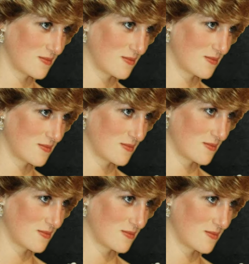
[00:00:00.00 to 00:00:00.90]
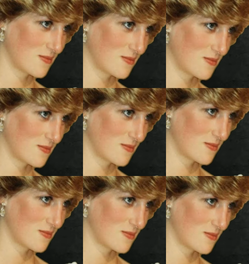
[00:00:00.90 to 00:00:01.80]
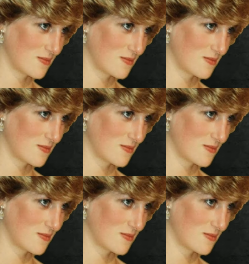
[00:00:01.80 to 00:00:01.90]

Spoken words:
No one is speaking in this clip.